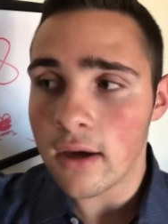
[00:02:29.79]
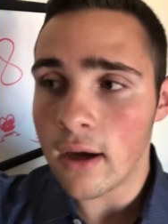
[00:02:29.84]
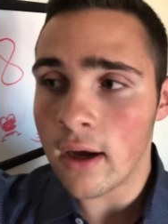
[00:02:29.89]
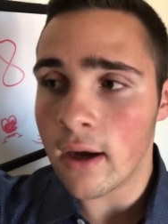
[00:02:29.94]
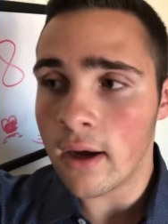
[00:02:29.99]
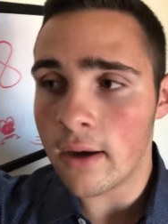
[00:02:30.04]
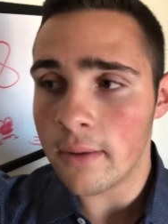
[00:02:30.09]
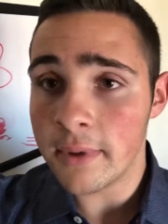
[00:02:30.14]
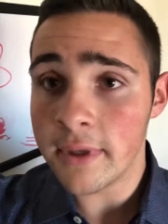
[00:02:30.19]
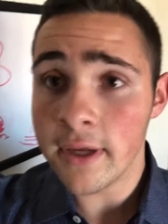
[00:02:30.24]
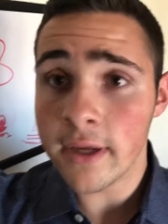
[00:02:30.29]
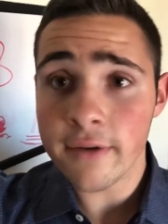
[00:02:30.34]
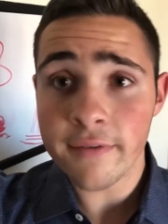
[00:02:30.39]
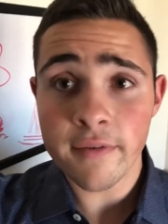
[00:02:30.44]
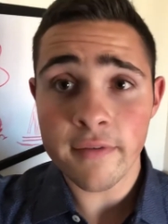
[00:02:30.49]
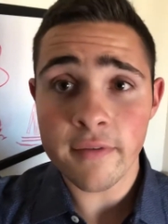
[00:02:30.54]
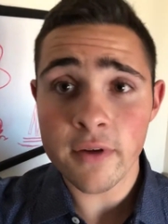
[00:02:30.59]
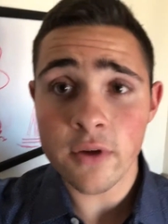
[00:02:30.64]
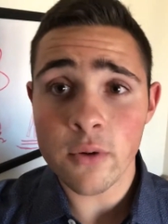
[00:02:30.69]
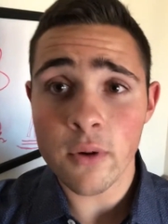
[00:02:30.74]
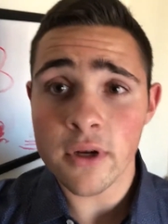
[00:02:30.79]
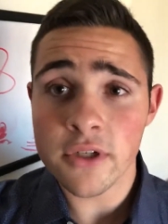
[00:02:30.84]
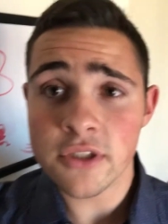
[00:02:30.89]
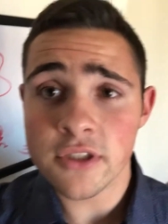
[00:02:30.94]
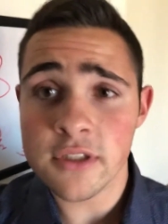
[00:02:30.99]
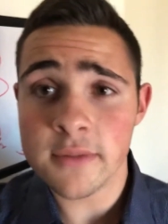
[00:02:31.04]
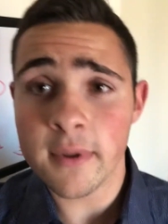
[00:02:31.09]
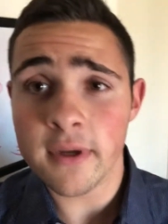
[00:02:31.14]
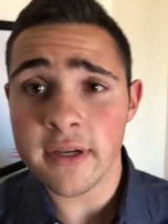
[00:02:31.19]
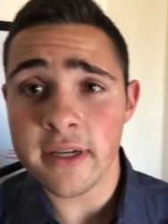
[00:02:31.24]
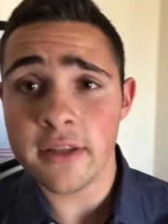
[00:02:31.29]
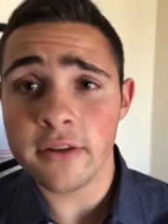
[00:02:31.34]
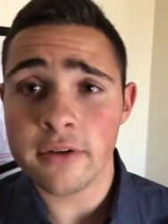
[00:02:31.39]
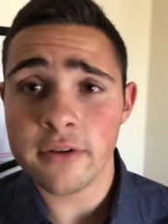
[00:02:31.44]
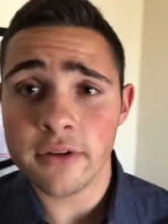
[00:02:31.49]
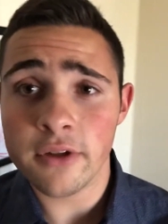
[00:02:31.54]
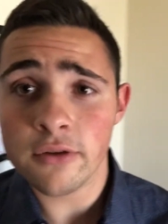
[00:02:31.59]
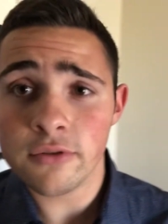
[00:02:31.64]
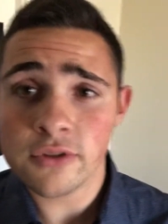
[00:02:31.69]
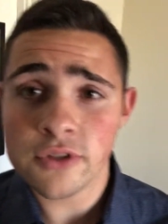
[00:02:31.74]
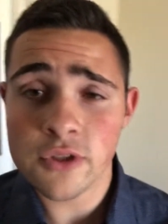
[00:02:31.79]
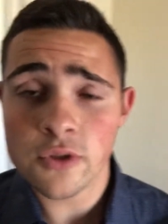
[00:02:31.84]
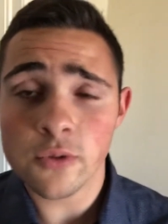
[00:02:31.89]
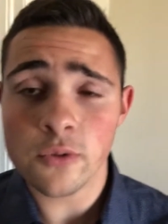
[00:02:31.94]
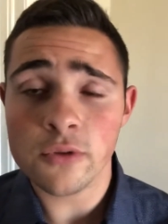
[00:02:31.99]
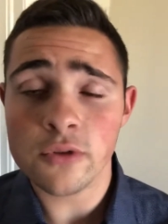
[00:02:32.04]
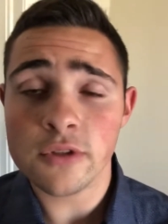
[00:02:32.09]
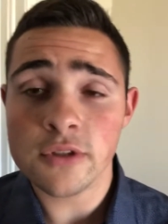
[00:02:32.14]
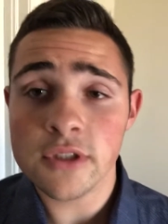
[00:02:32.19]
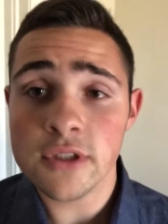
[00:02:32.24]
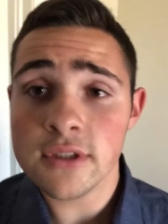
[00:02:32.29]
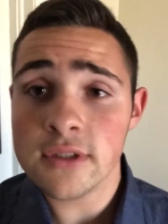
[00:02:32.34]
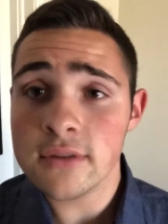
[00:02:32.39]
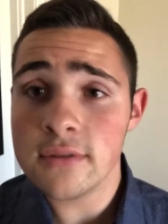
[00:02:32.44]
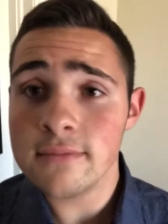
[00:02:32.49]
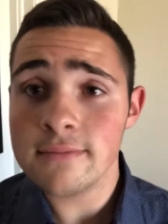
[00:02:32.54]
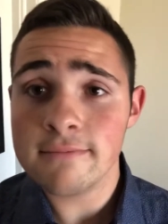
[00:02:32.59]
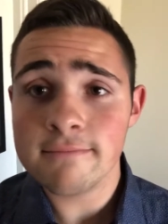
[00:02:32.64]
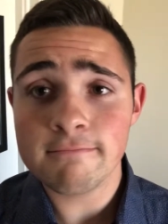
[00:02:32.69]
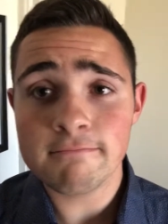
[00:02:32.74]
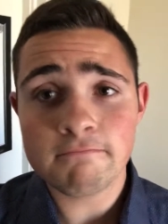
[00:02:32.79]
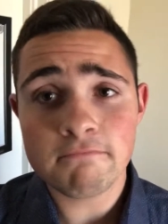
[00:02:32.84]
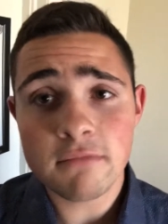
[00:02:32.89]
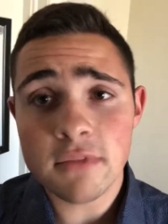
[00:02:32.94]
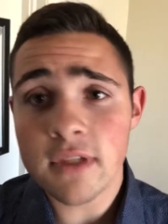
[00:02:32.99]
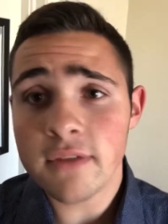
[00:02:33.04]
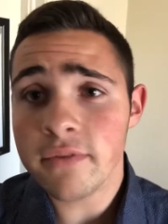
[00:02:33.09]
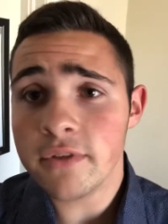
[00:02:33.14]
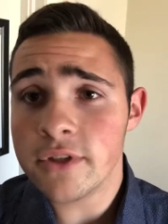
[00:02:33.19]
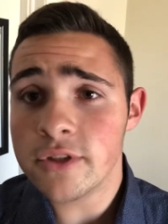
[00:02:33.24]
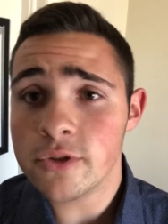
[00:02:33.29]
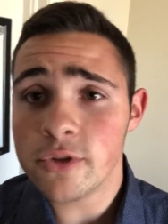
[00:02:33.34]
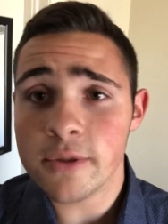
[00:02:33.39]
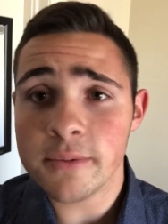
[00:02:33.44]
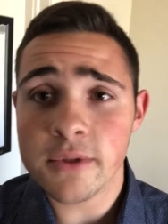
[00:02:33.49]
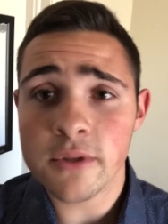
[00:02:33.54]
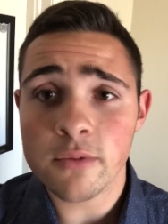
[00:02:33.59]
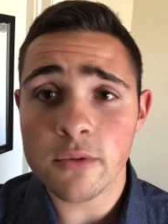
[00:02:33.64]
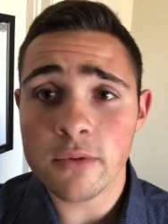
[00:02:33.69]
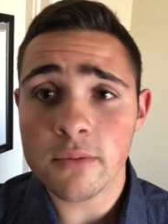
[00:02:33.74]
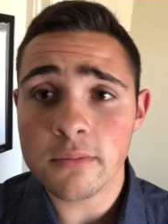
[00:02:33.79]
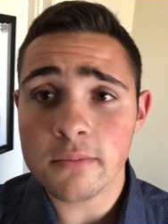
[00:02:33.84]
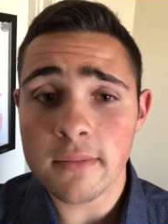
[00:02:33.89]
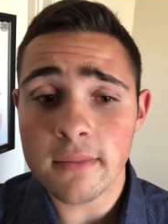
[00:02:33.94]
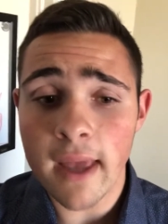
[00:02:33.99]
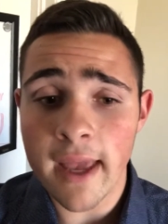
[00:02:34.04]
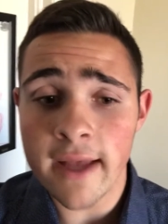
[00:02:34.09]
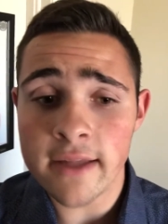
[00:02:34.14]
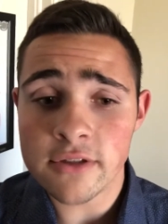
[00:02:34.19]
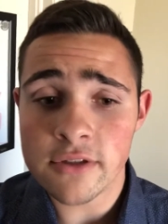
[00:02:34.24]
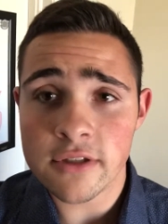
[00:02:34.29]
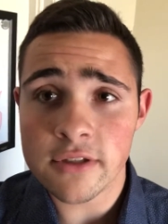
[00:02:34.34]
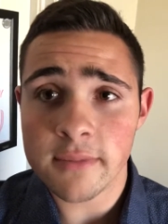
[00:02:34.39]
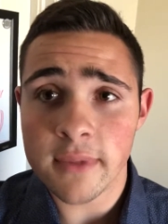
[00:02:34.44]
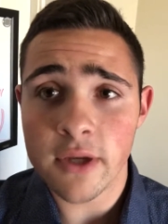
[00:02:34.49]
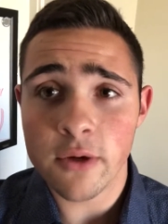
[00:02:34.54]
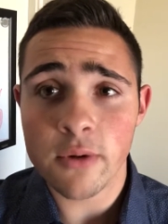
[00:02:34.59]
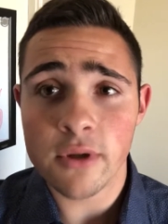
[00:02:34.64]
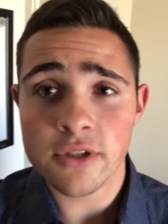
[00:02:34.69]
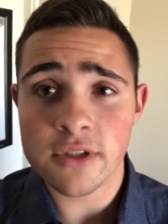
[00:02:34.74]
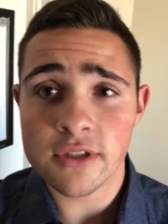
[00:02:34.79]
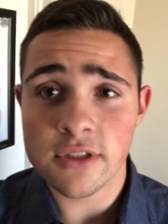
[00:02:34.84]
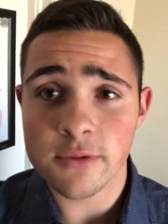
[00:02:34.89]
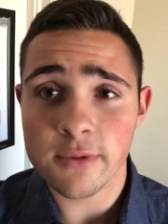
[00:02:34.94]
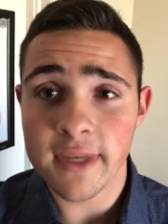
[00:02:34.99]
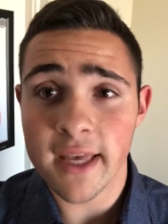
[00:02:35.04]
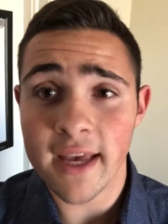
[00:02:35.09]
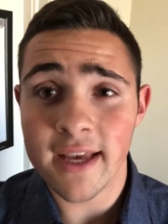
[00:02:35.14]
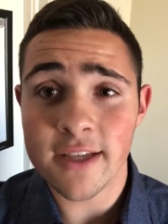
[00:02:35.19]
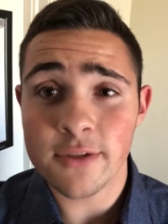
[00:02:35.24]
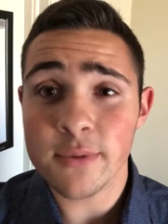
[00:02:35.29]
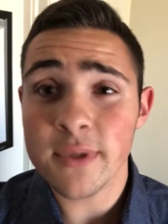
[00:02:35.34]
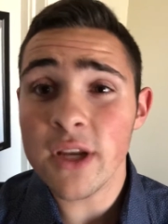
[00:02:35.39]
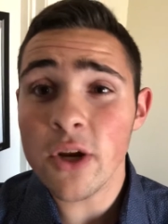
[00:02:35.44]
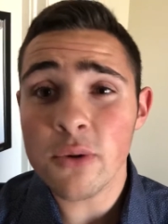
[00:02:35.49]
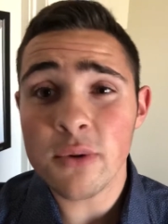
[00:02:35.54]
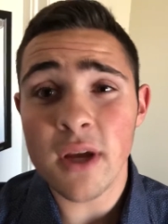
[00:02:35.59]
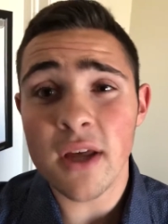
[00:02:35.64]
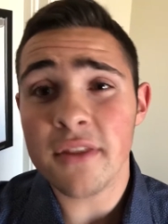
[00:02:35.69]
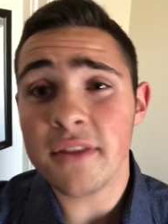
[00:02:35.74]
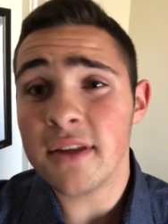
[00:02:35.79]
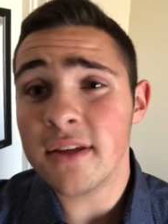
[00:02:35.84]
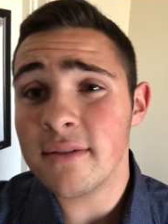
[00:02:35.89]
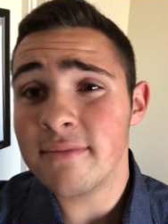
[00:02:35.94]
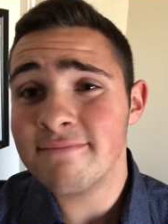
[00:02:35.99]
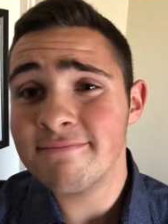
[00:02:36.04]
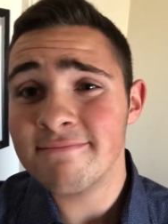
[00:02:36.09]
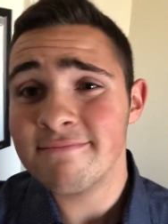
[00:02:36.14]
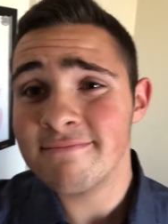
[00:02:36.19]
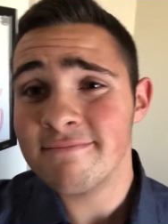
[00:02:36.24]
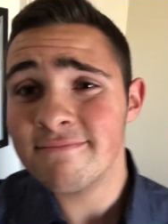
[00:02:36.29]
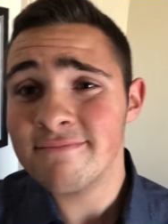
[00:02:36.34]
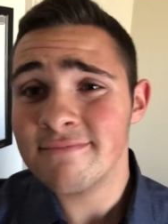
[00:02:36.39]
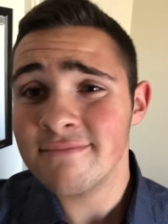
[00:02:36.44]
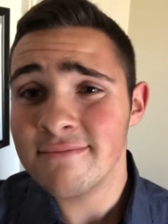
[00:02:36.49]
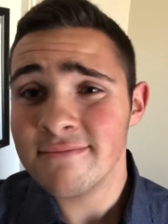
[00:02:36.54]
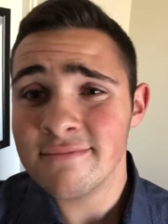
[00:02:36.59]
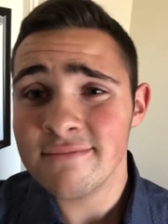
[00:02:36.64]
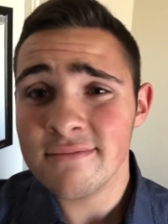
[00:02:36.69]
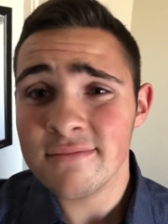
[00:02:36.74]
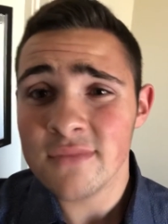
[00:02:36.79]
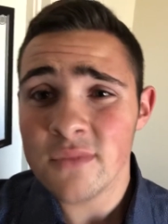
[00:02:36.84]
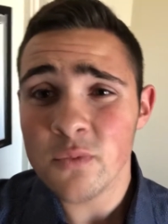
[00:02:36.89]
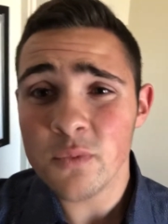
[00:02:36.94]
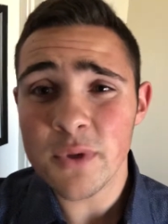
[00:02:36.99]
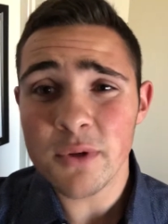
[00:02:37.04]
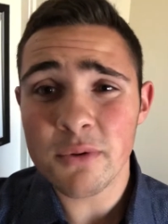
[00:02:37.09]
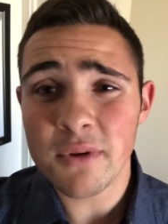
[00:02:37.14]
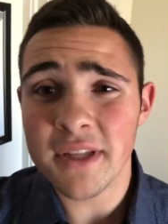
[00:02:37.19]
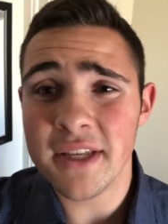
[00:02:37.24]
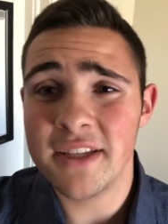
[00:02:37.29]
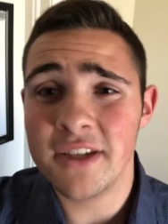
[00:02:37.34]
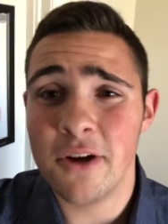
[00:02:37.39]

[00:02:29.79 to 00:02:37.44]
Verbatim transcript: Uh, but yeah, if you have any questions about either of those schools, just leave in the description. We'll answer as many questions as we can because we know nothing. We really